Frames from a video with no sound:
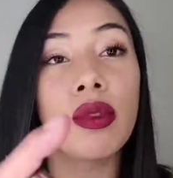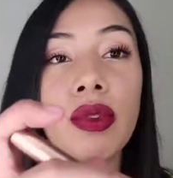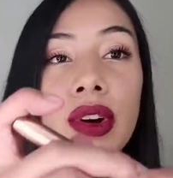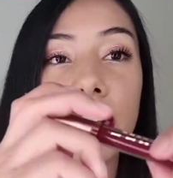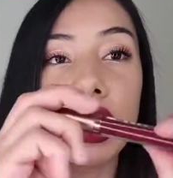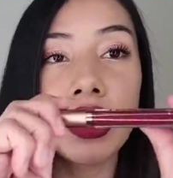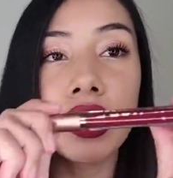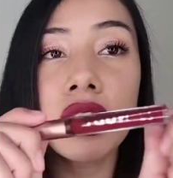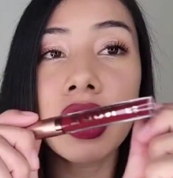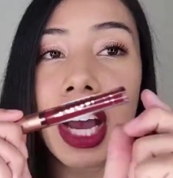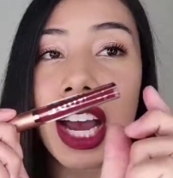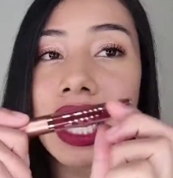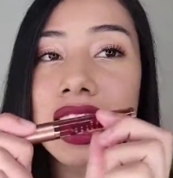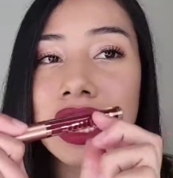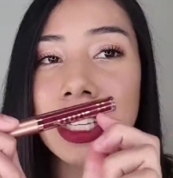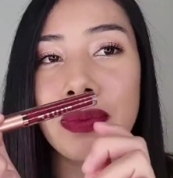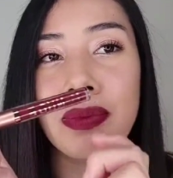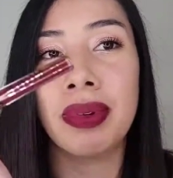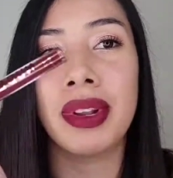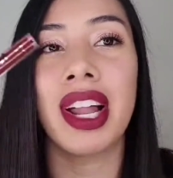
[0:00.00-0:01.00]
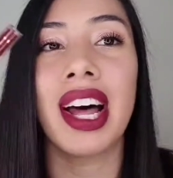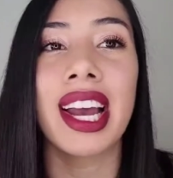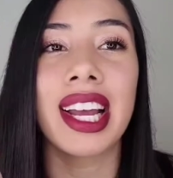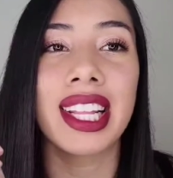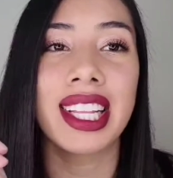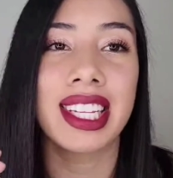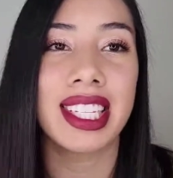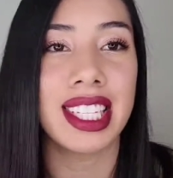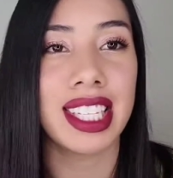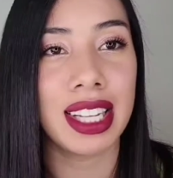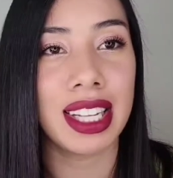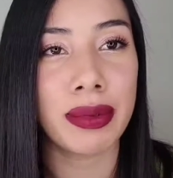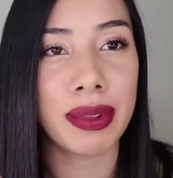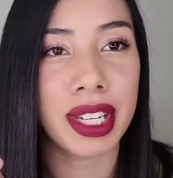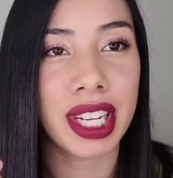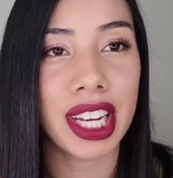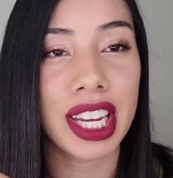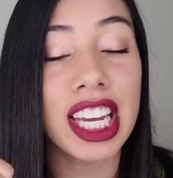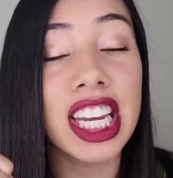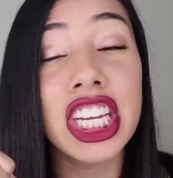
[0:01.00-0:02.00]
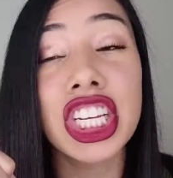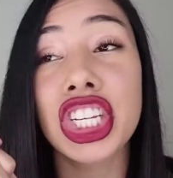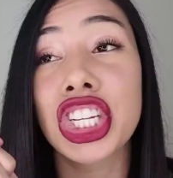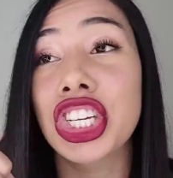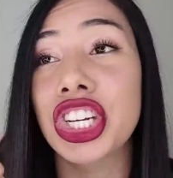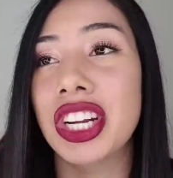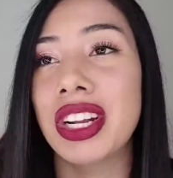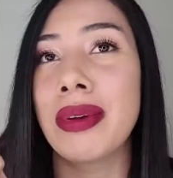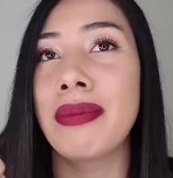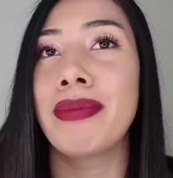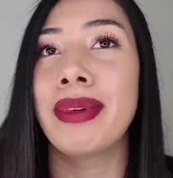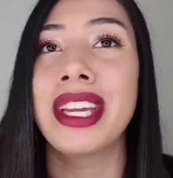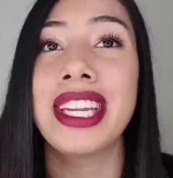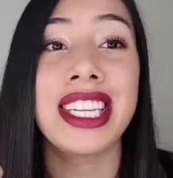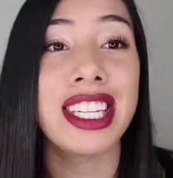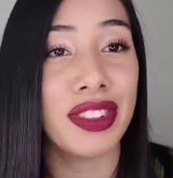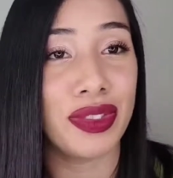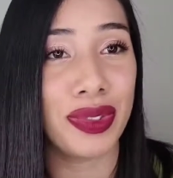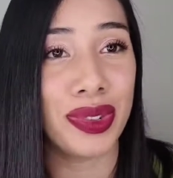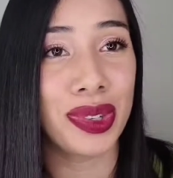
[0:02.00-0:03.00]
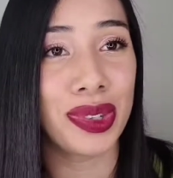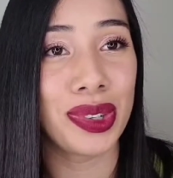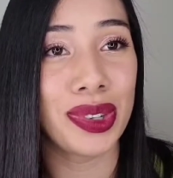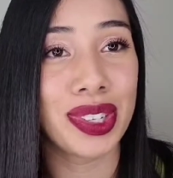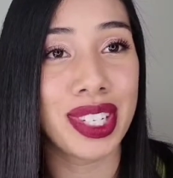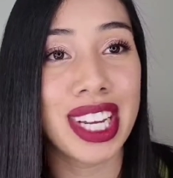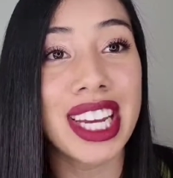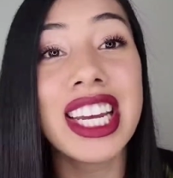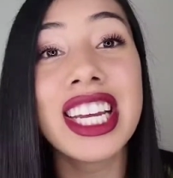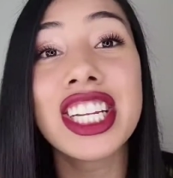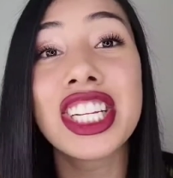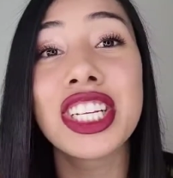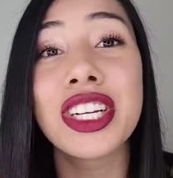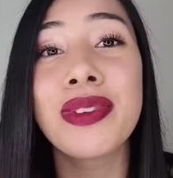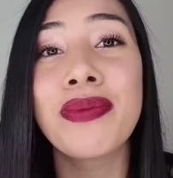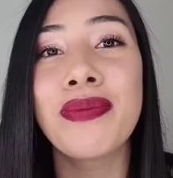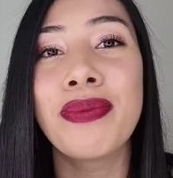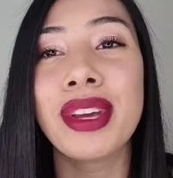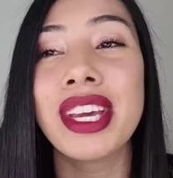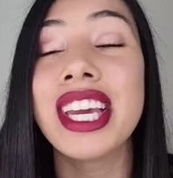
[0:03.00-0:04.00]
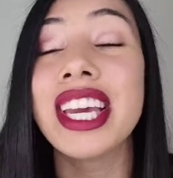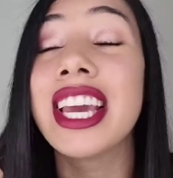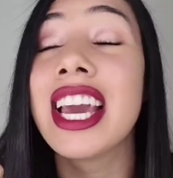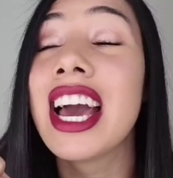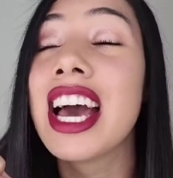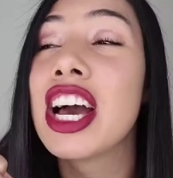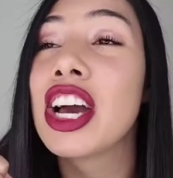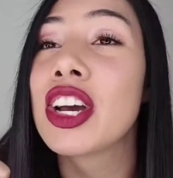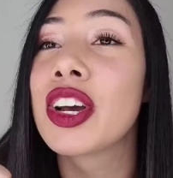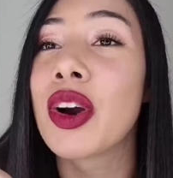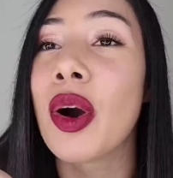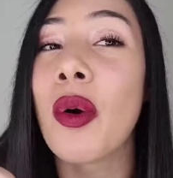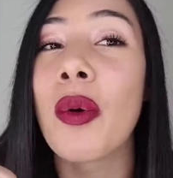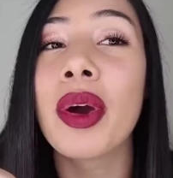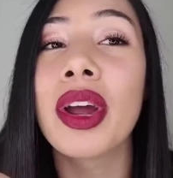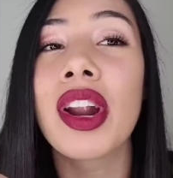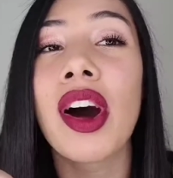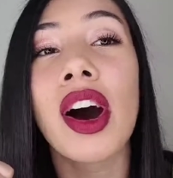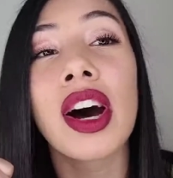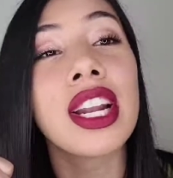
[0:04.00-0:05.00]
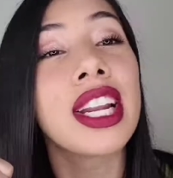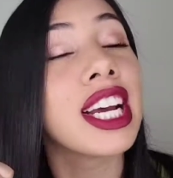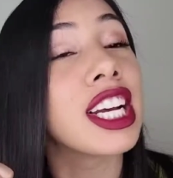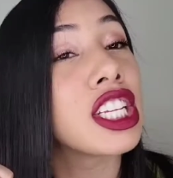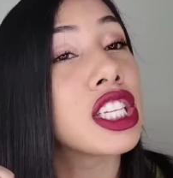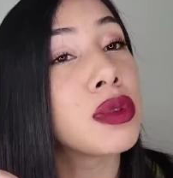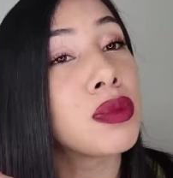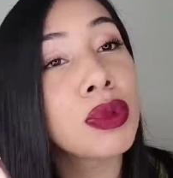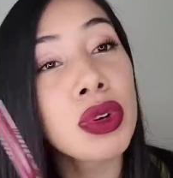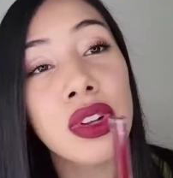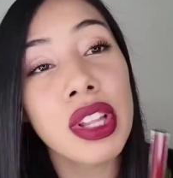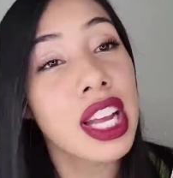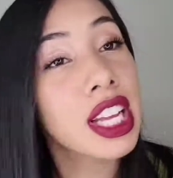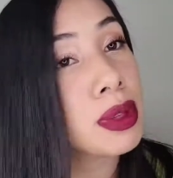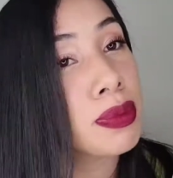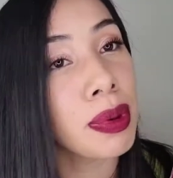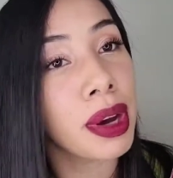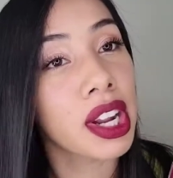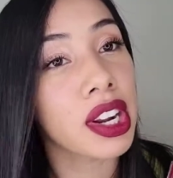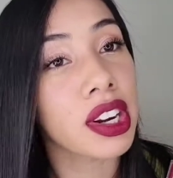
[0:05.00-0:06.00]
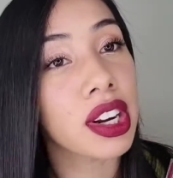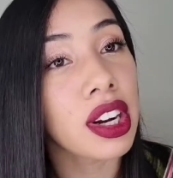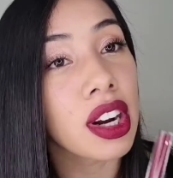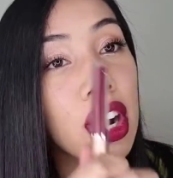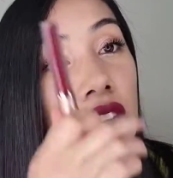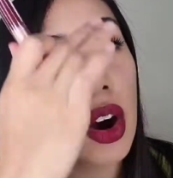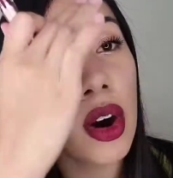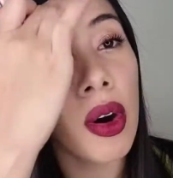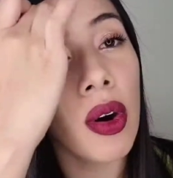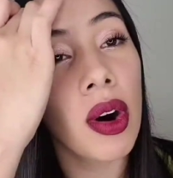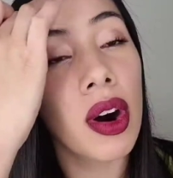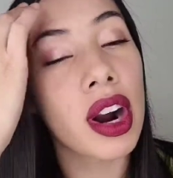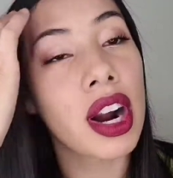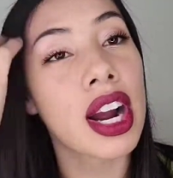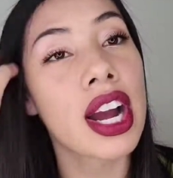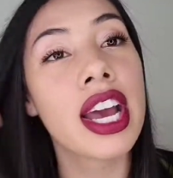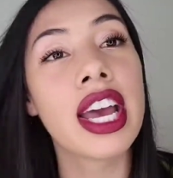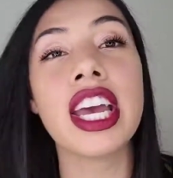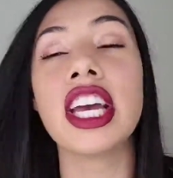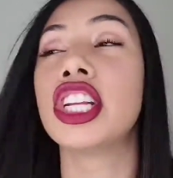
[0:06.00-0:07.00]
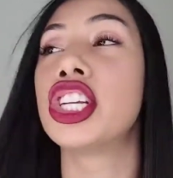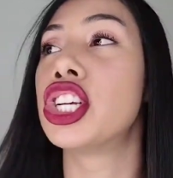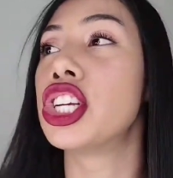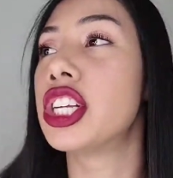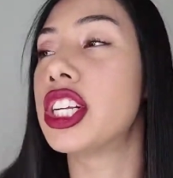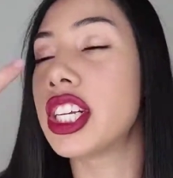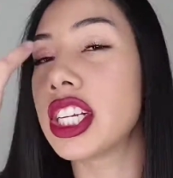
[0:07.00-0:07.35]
When you guys apply this lipstick, it shouldn't be difficult. It should be going on as smooth as butter, or it